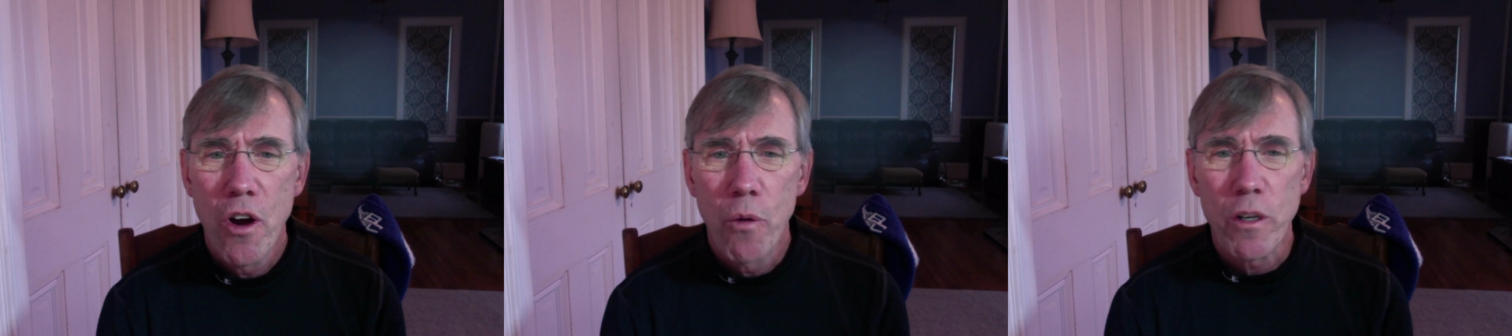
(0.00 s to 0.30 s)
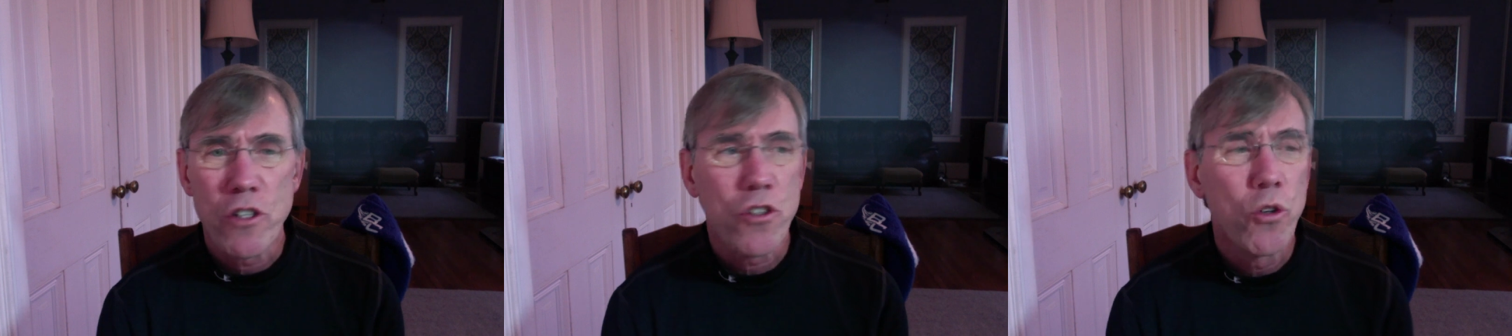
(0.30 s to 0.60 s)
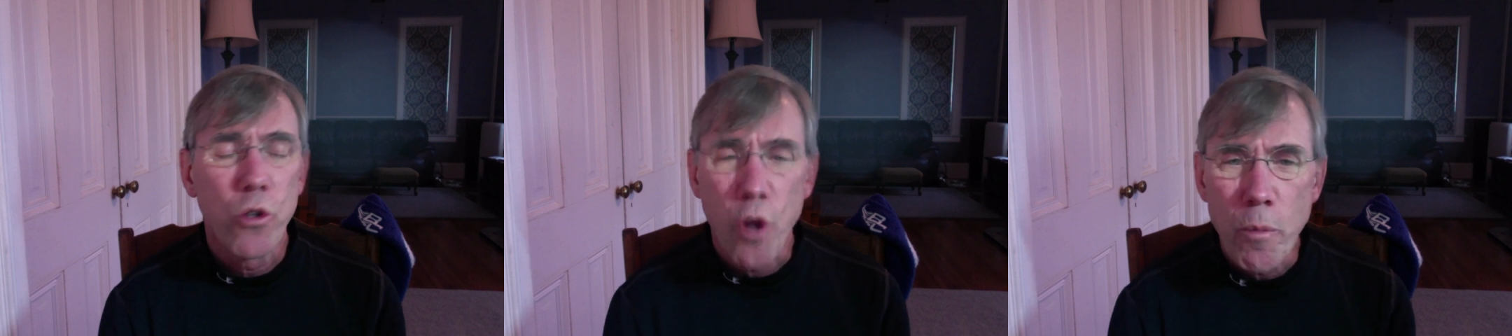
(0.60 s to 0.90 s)
when
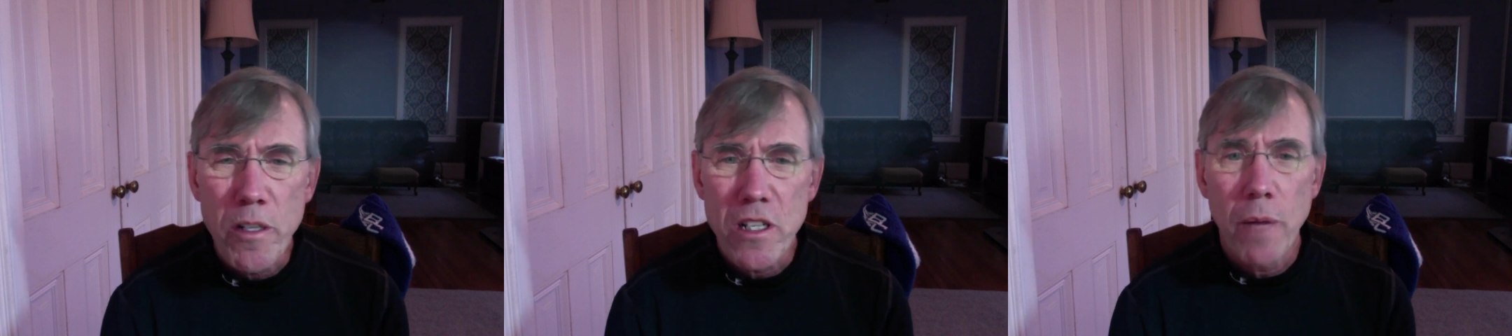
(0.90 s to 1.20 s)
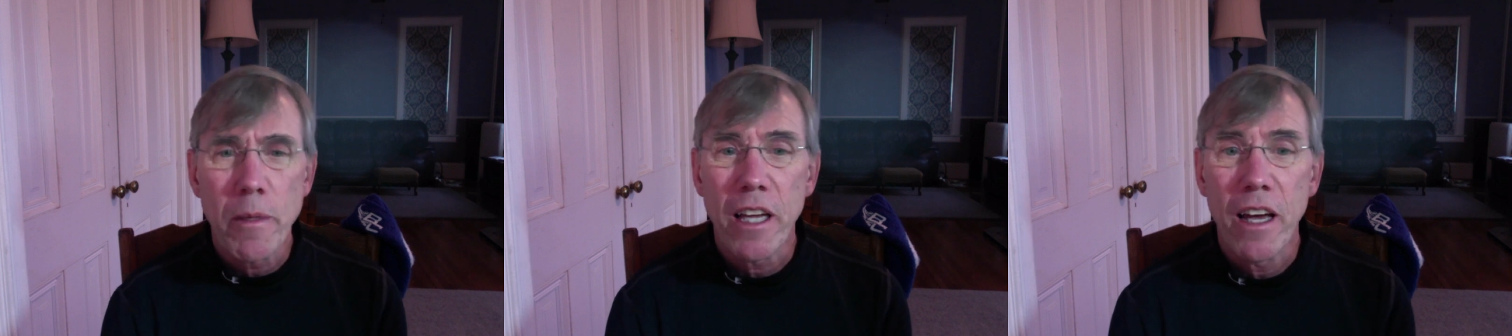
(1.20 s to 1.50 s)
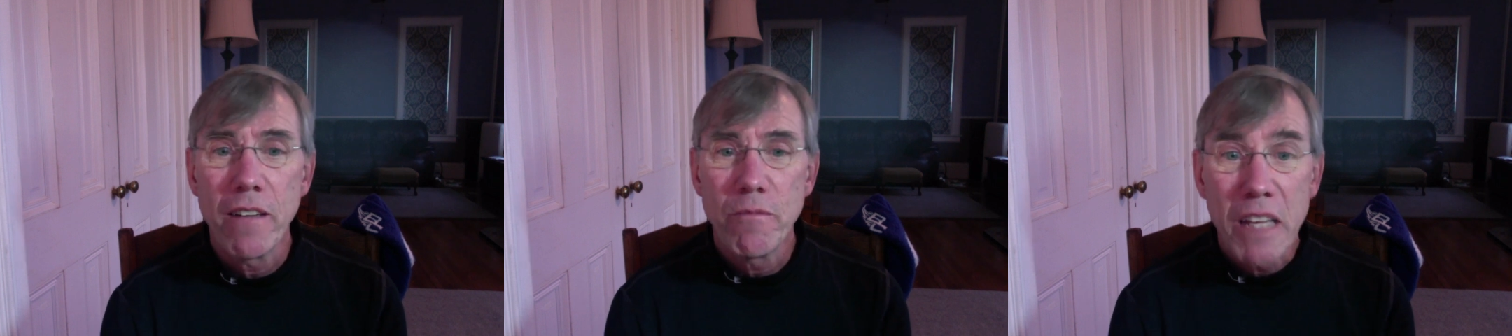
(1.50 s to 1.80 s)
school opens up
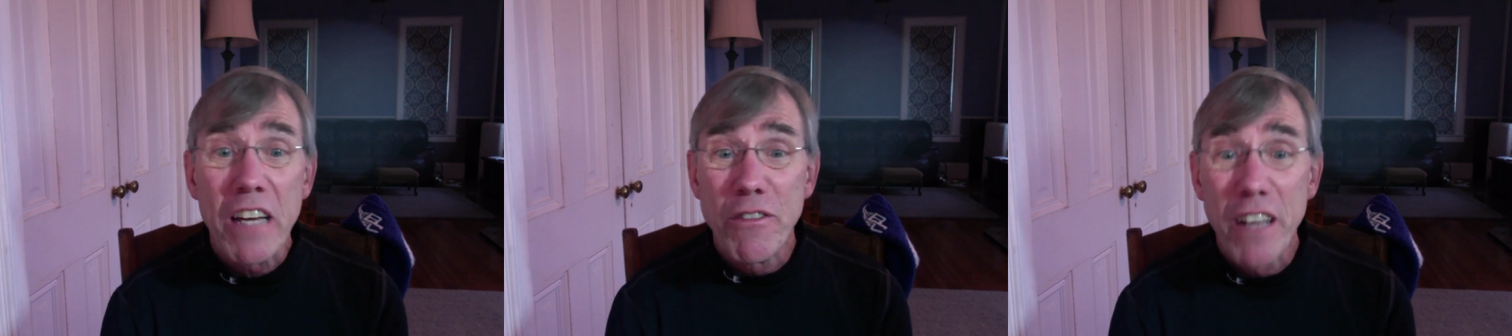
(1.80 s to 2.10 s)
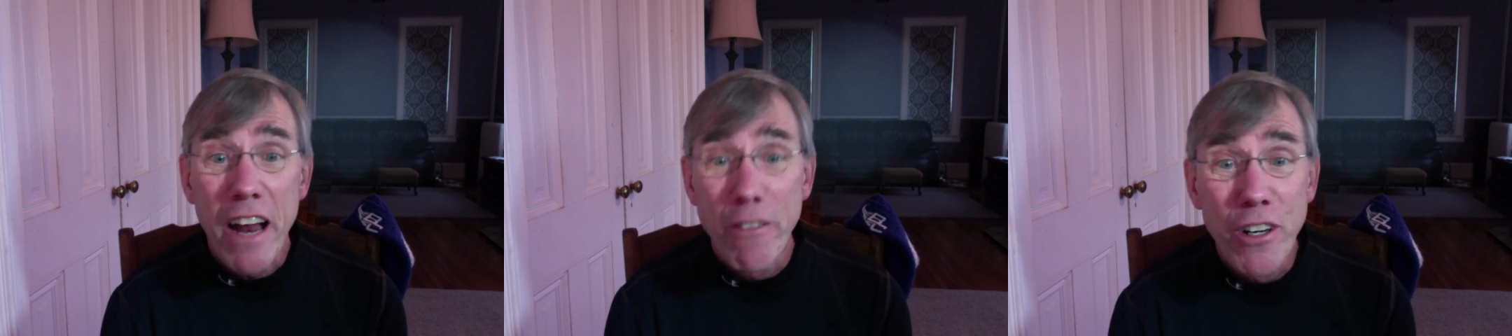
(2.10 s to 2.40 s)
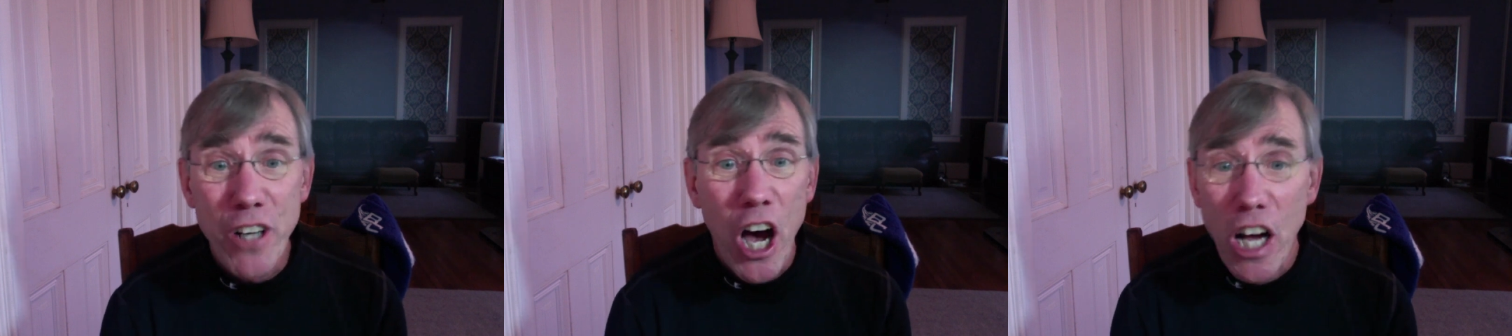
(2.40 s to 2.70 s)
again, if it ever
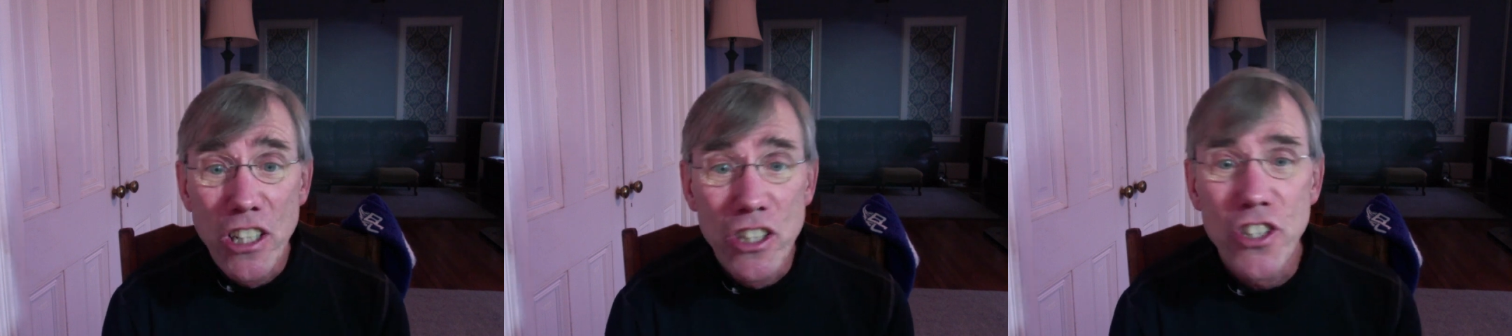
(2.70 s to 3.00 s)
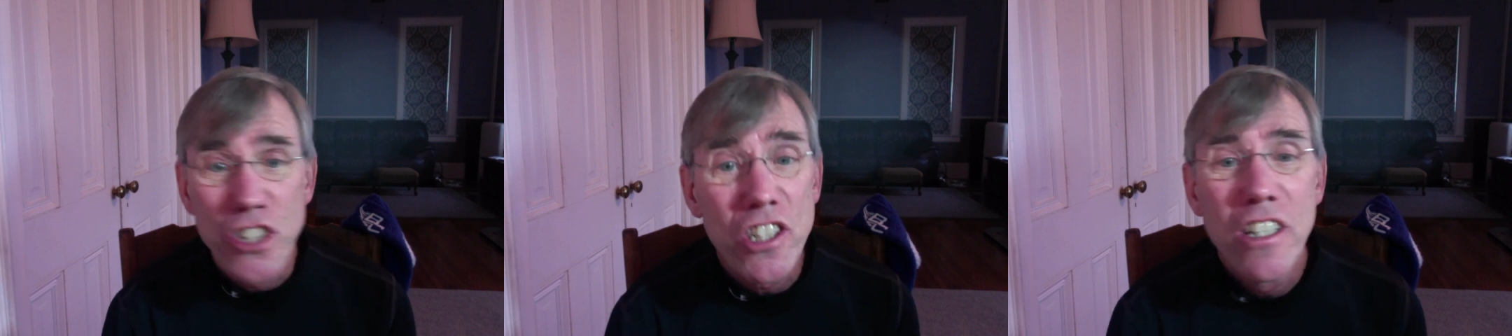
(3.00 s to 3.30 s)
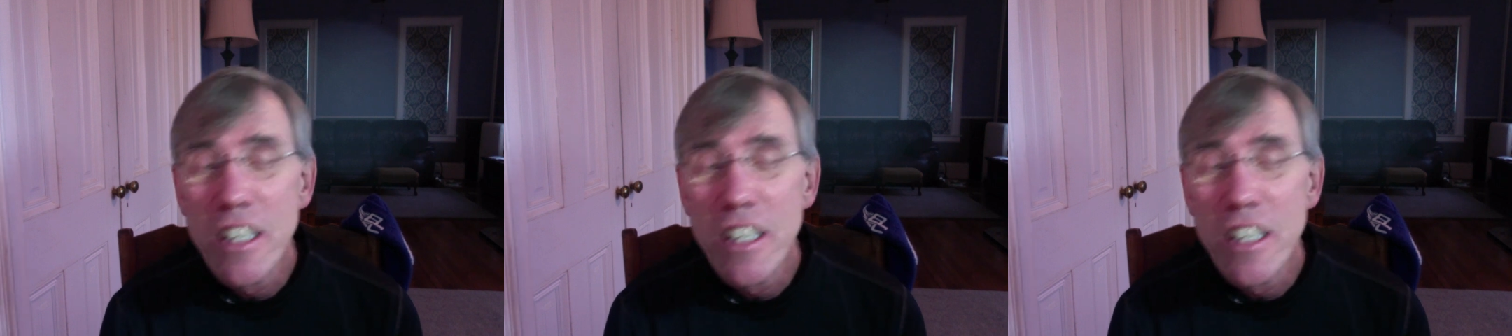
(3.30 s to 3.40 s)
does,